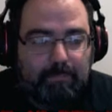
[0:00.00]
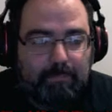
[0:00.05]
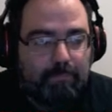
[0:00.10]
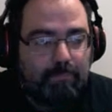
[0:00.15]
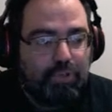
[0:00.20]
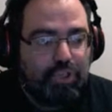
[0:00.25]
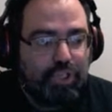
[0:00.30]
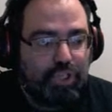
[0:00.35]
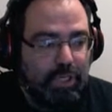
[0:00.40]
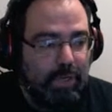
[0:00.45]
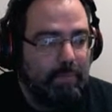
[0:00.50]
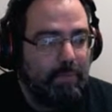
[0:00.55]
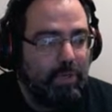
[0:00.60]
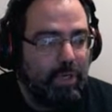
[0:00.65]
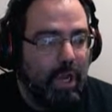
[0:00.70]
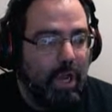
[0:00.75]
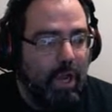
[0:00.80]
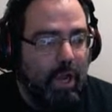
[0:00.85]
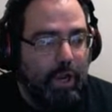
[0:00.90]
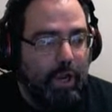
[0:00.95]
shipped
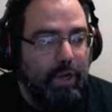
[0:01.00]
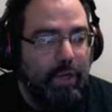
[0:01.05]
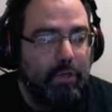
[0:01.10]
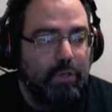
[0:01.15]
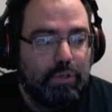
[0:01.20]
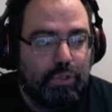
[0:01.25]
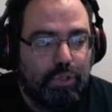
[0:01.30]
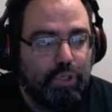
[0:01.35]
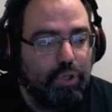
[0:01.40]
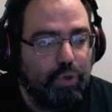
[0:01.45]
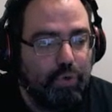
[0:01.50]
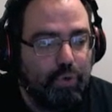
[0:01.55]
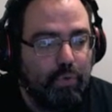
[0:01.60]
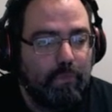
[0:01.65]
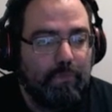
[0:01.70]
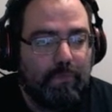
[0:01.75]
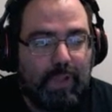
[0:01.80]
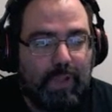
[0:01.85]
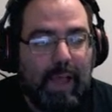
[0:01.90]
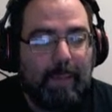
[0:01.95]
on two
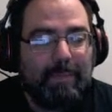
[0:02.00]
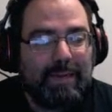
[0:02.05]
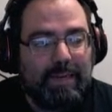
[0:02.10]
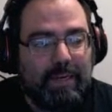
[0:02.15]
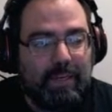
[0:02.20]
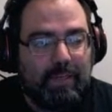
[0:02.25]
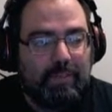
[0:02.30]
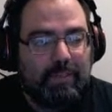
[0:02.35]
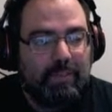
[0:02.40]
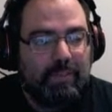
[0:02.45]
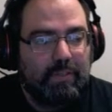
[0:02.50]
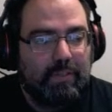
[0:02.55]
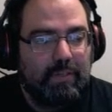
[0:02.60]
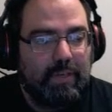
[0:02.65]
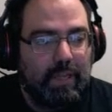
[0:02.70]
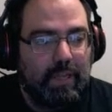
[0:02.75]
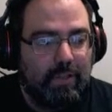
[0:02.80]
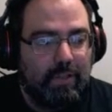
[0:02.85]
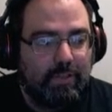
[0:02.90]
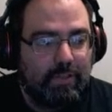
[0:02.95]
floppy disks.
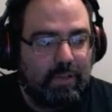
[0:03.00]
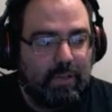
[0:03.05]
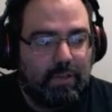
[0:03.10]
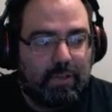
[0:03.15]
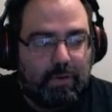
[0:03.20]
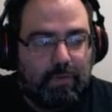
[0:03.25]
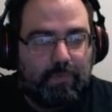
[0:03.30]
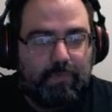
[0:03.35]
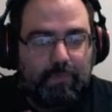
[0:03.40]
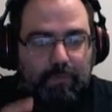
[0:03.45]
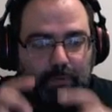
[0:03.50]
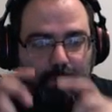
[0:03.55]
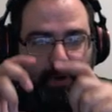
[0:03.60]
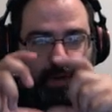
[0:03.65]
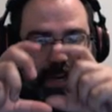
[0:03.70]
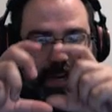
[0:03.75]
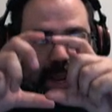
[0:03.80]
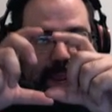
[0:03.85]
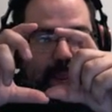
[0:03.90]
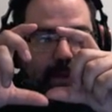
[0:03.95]
Now these are the little three
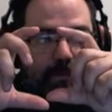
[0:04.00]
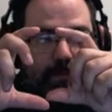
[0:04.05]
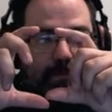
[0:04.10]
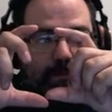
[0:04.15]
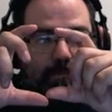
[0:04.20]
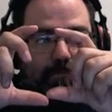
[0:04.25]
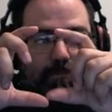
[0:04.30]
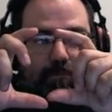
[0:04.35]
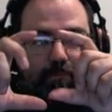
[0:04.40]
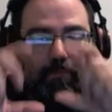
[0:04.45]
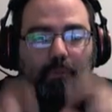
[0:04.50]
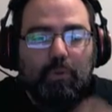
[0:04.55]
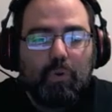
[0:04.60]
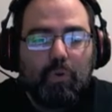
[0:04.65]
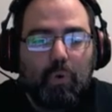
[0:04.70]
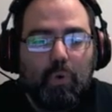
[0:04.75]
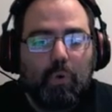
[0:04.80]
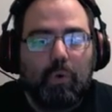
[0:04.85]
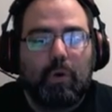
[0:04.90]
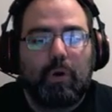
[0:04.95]
and a half
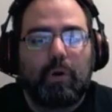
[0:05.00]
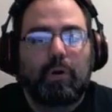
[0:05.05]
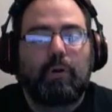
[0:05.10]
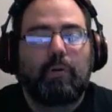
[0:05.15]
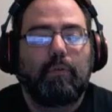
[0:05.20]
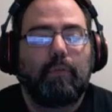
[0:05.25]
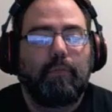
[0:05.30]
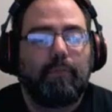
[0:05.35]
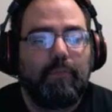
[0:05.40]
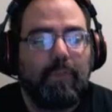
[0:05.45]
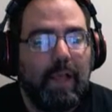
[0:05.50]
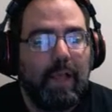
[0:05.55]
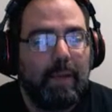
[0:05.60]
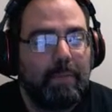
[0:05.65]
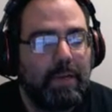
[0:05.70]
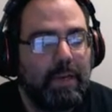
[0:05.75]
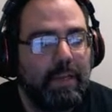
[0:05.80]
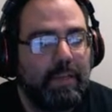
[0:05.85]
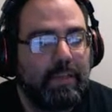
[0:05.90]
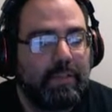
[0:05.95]
quarter floppy
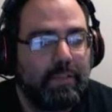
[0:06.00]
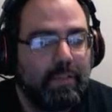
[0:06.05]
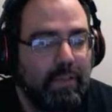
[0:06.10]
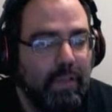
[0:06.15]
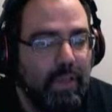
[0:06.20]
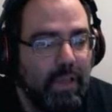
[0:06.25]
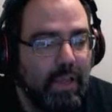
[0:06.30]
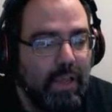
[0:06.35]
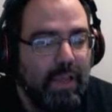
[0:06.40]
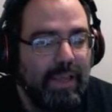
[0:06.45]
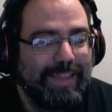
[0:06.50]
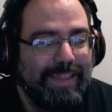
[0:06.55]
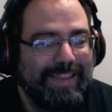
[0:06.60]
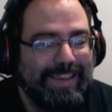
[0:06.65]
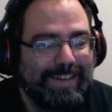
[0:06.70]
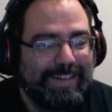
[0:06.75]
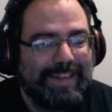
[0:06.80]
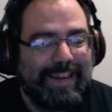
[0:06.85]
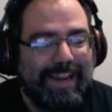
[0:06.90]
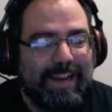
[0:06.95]
disks. The
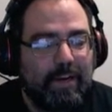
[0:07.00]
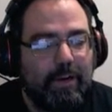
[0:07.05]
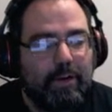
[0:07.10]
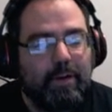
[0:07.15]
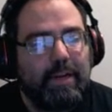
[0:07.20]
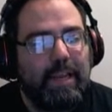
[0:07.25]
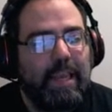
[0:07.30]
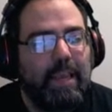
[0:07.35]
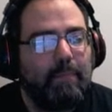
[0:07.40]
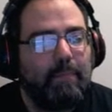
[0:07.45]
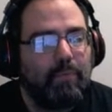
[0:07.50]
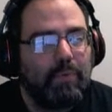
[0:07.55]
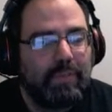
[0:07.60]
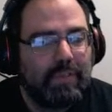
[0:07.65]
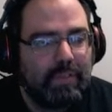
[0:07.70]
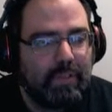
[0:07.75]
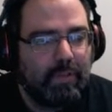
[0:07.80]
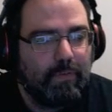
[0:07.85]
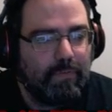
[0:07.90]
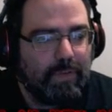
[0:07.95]
entire game was
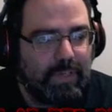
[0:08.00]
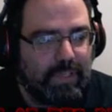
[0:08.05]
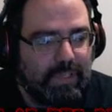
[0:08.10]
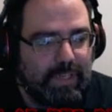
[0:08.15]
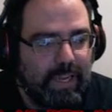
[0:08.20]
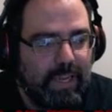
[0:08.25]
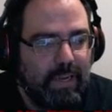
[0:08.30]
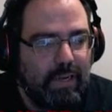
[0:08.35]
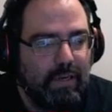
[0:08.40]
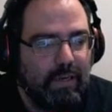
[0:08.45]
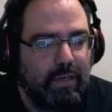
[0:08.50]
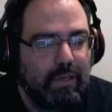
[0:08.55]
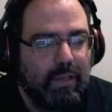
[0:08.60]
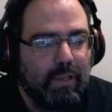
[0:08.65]
self-contained